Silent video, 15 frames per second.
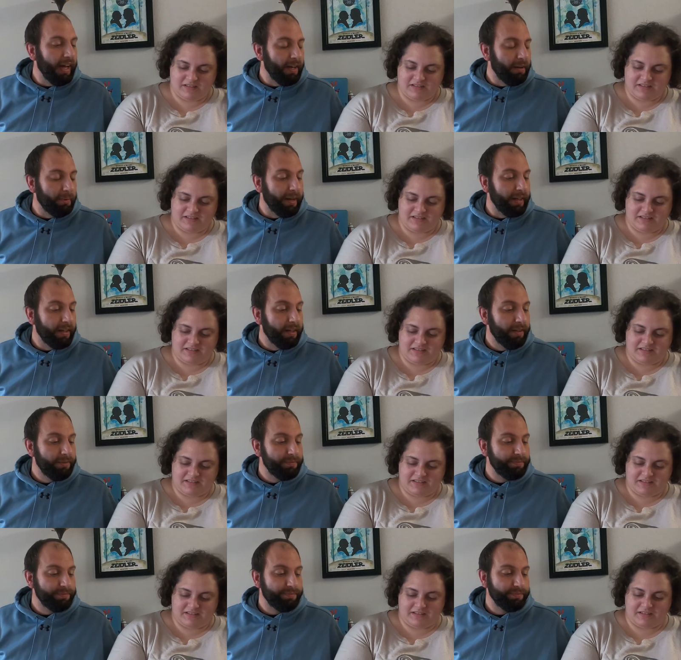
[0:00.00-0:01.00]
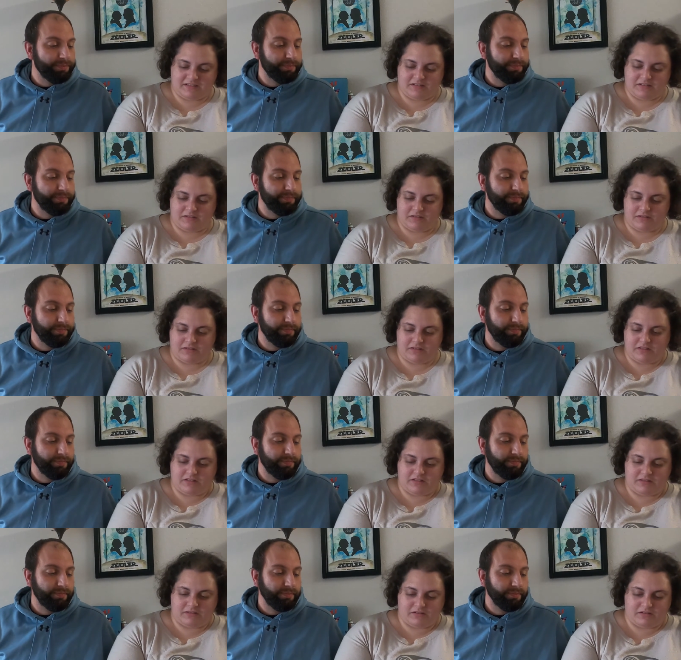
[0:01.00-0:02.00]
Speaker 1: Anyway.
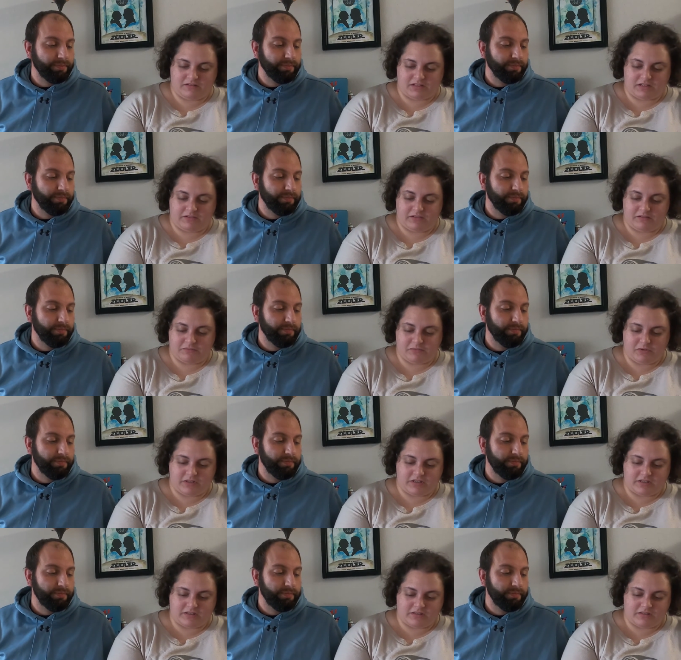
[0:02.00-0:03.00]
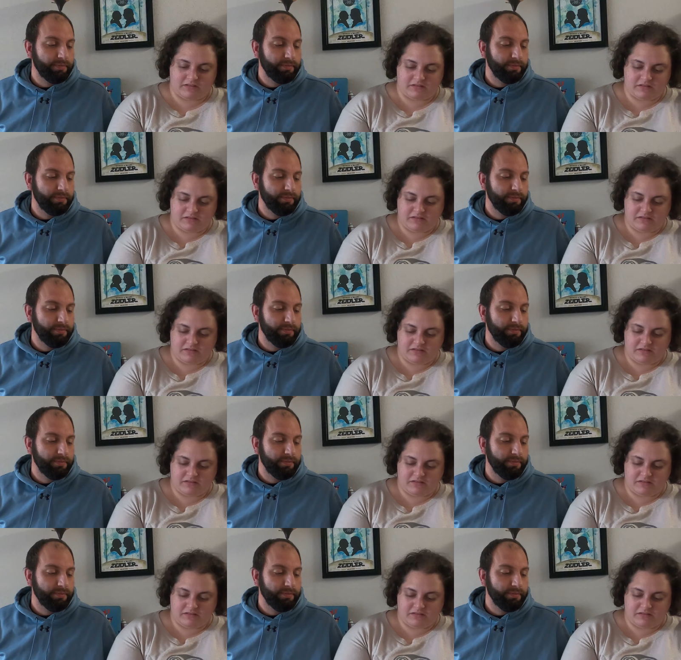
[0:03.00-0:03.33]
Speaker 2: Oh, it's definitely moist.